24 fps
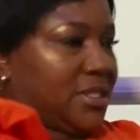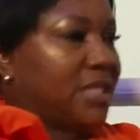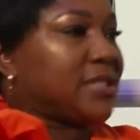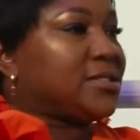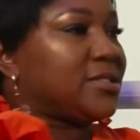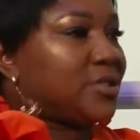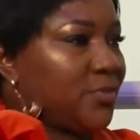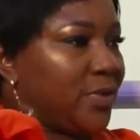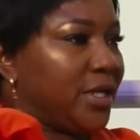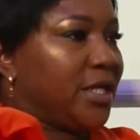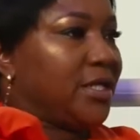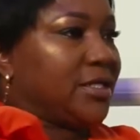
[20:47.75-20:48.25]
that's
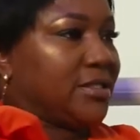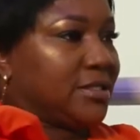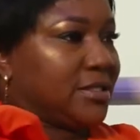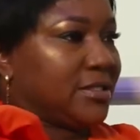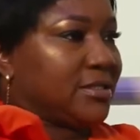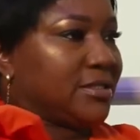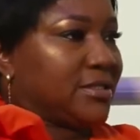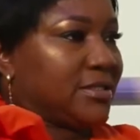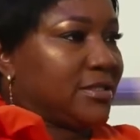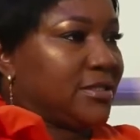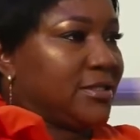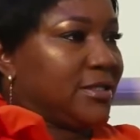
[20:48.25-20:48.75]
the way it
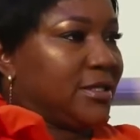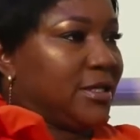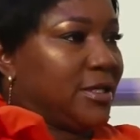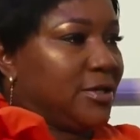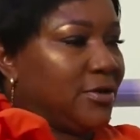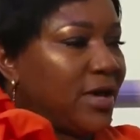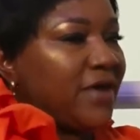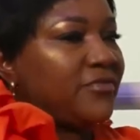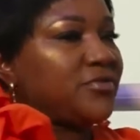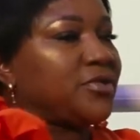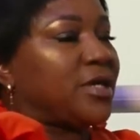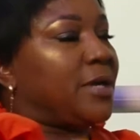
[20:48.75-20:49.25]
is. You
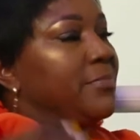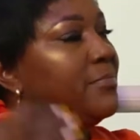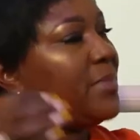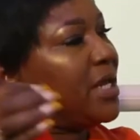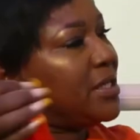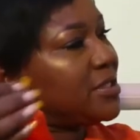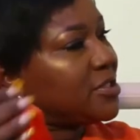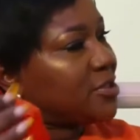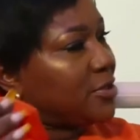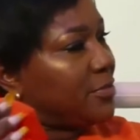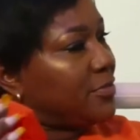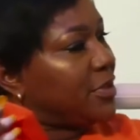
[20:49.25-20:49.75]
have to
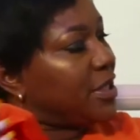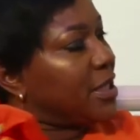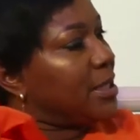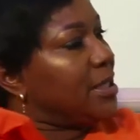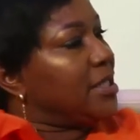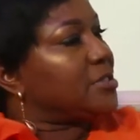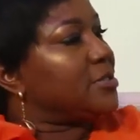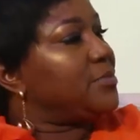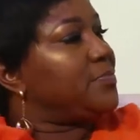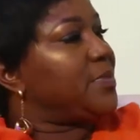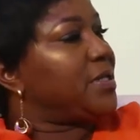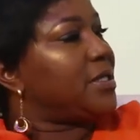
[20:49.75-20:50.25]
amend something a
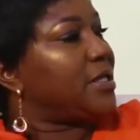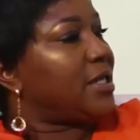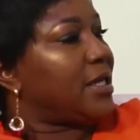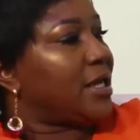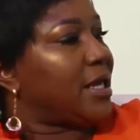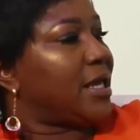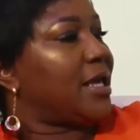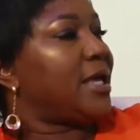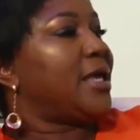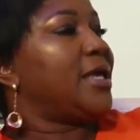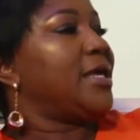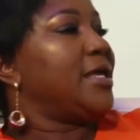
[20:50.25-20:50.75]
little bit
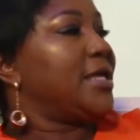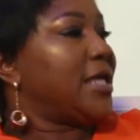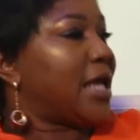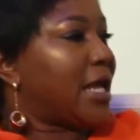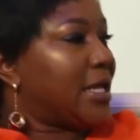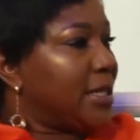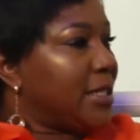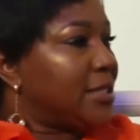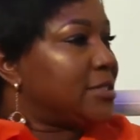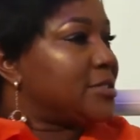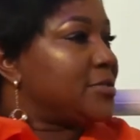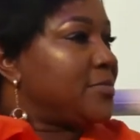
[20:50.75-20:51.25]
here
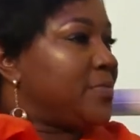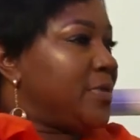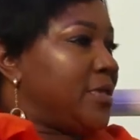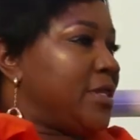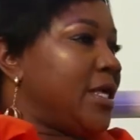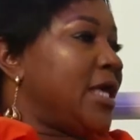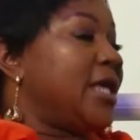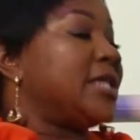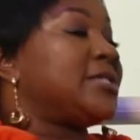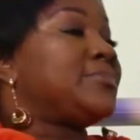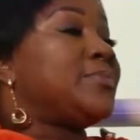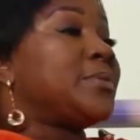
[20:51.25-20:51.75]
and a little bit
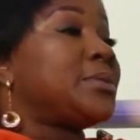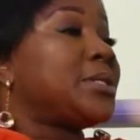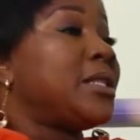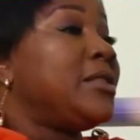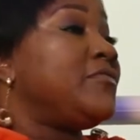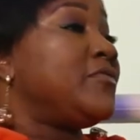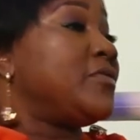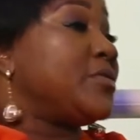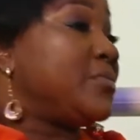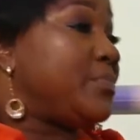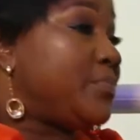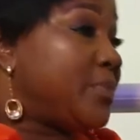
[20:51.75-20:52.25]
there, especially
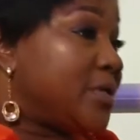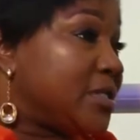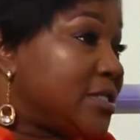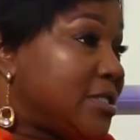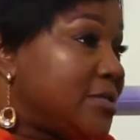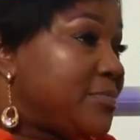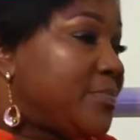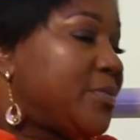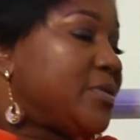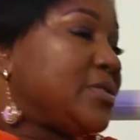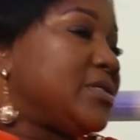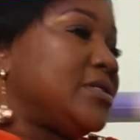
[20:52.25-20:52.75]
for the
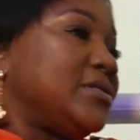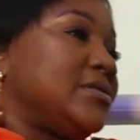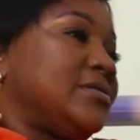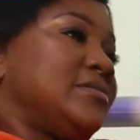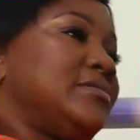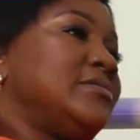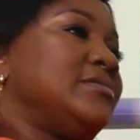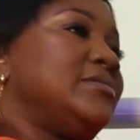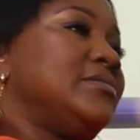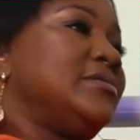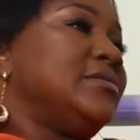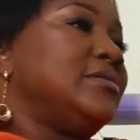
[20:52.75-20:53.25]
petite person.
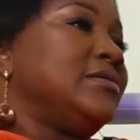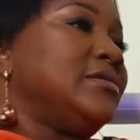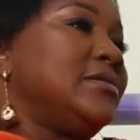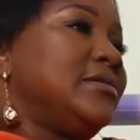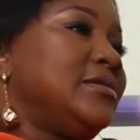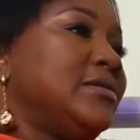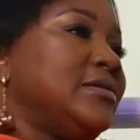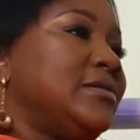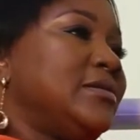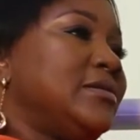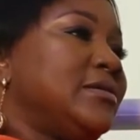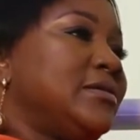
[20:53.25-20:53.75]

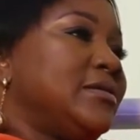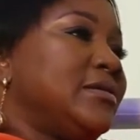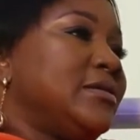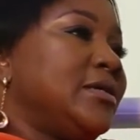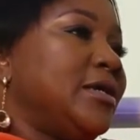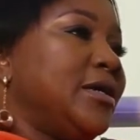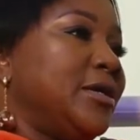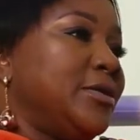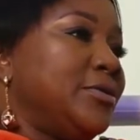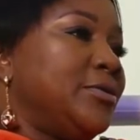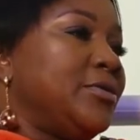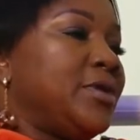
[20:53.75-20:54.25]

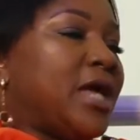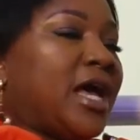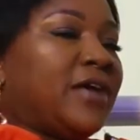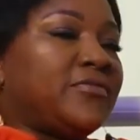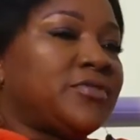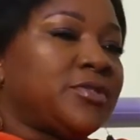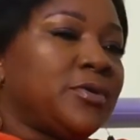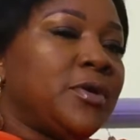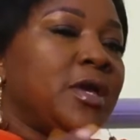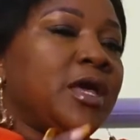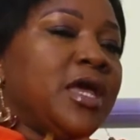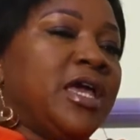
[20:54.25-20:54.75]
You know, you have
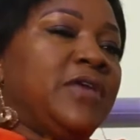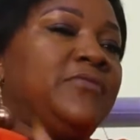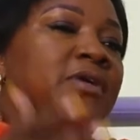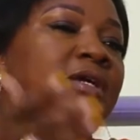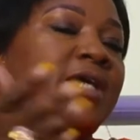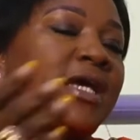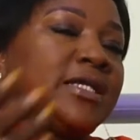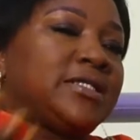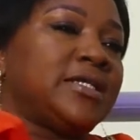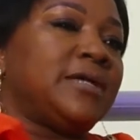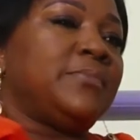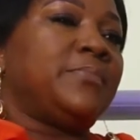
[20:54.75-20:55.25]
to, if you're
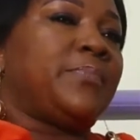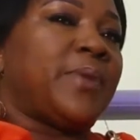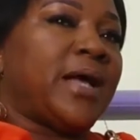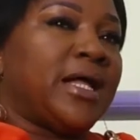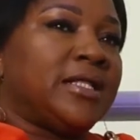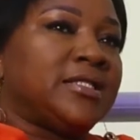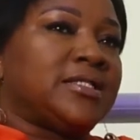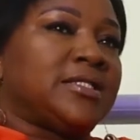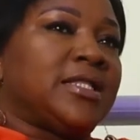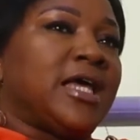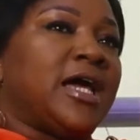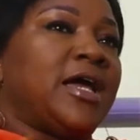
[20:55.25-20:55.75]
getting
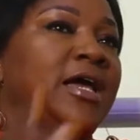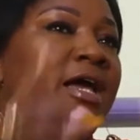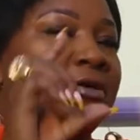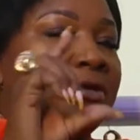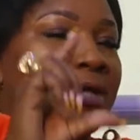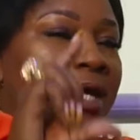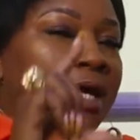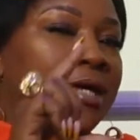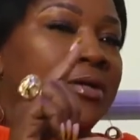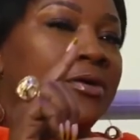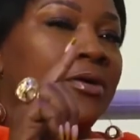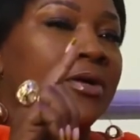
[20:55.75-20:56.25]
pants now and
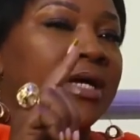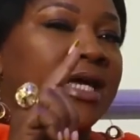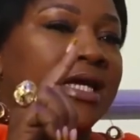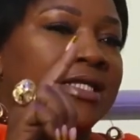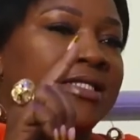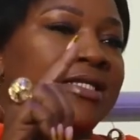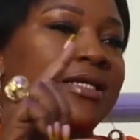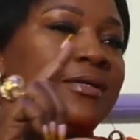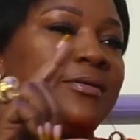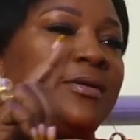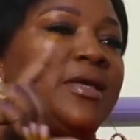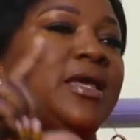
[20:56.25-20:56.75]
you're not
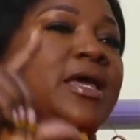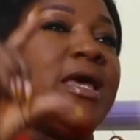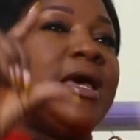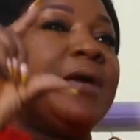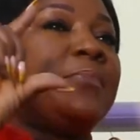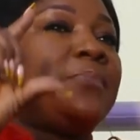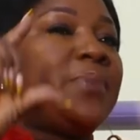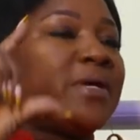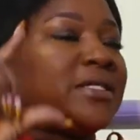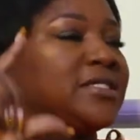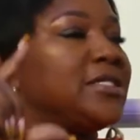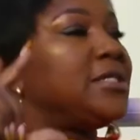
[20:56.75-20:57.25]
getting a
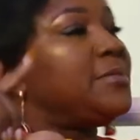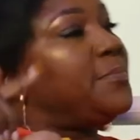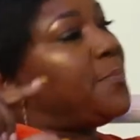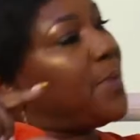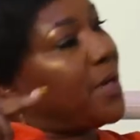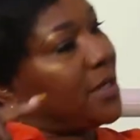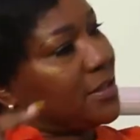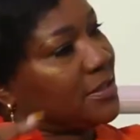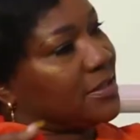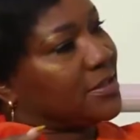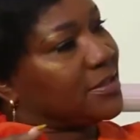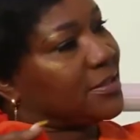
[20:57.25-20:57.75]
petite
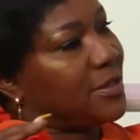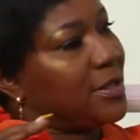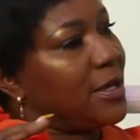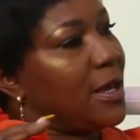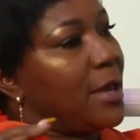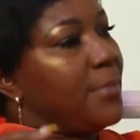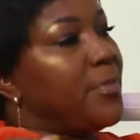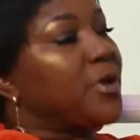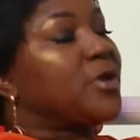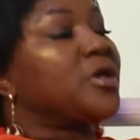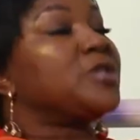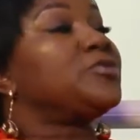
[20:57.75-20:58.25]
pants,
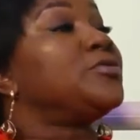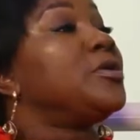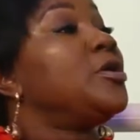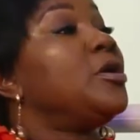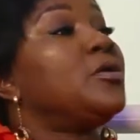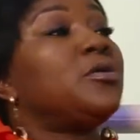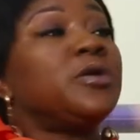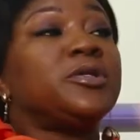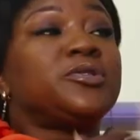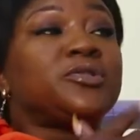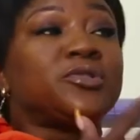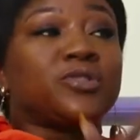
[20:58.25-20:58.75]
because we're
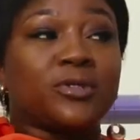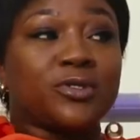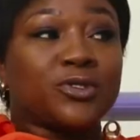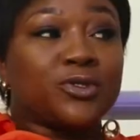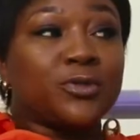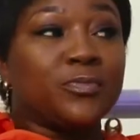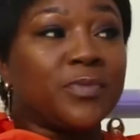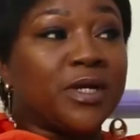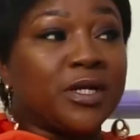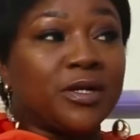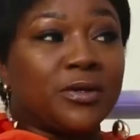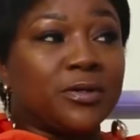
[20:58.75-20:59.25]
not going to stock
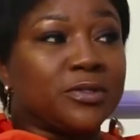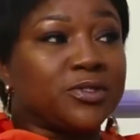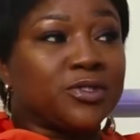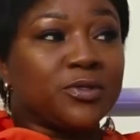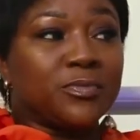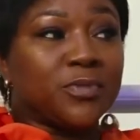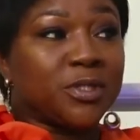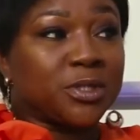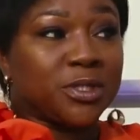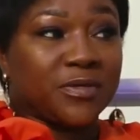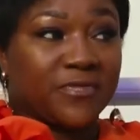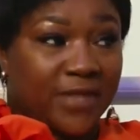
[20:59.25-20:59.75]
so, many, so
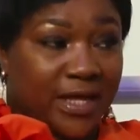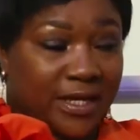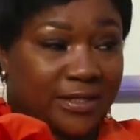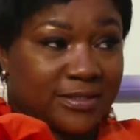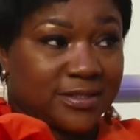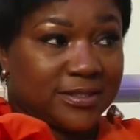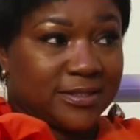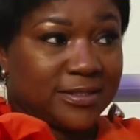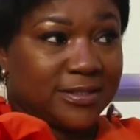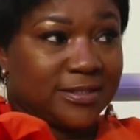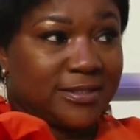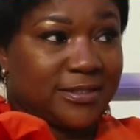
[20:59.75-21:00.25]
much yes. of
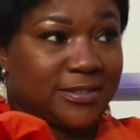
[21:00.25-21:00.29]
that.